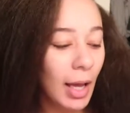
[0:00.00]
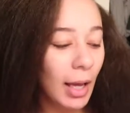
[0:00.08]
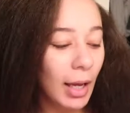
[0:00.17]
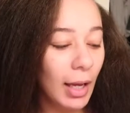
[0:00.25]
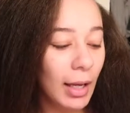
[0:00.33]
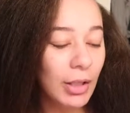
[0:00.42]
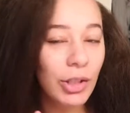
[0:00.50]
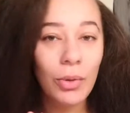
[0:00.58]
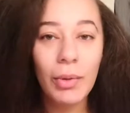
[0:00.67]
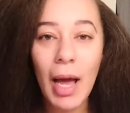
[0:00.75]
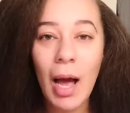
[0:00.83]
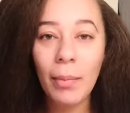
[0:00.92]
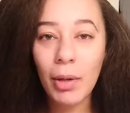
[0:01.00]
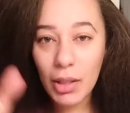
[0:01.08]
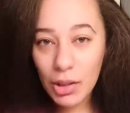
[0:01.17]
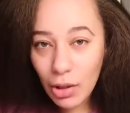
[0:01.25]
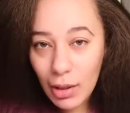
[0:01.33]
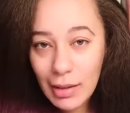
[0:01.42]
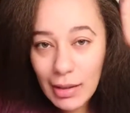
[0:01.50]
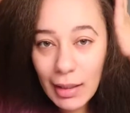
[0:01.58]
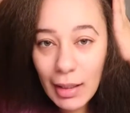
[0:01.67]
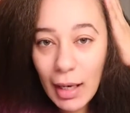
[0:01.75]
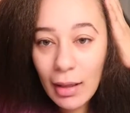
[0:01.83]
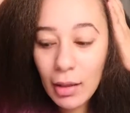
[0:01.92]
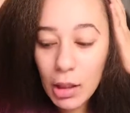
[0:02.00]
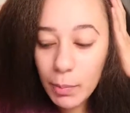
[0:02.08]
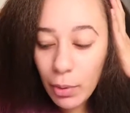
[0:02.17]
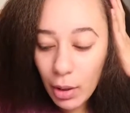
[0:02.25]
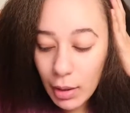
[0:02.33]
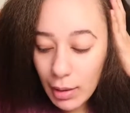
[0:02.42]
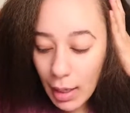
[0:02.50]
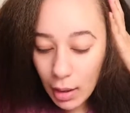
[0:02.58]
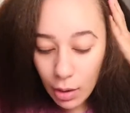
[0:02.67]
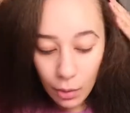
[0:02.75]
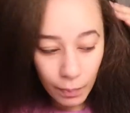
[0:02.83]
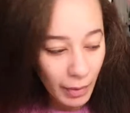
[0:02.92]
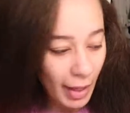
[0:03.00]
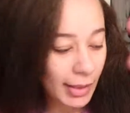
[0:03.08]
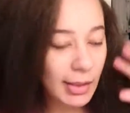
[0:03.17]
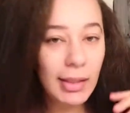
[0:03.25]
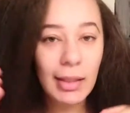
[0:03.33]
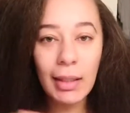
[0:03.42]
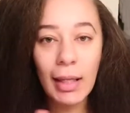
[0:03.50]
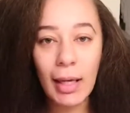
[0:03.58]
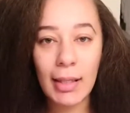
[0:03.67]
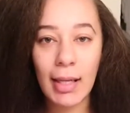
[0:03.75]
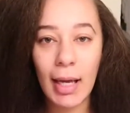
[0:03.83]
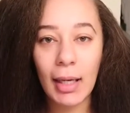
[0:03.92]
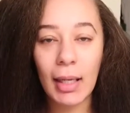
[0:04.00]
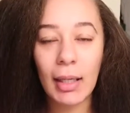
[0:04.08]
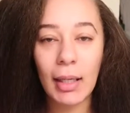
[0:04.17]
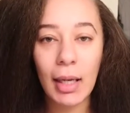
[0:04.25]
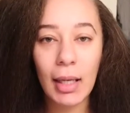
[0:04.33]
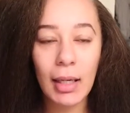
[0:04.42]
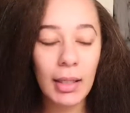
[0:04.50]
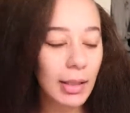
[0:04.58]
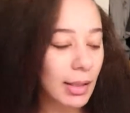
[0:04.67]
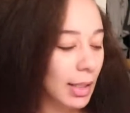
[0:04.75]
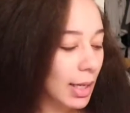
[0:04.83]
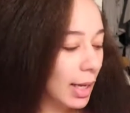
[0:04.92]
and so now I'm gonna start slicking this part down as slick as I can get it,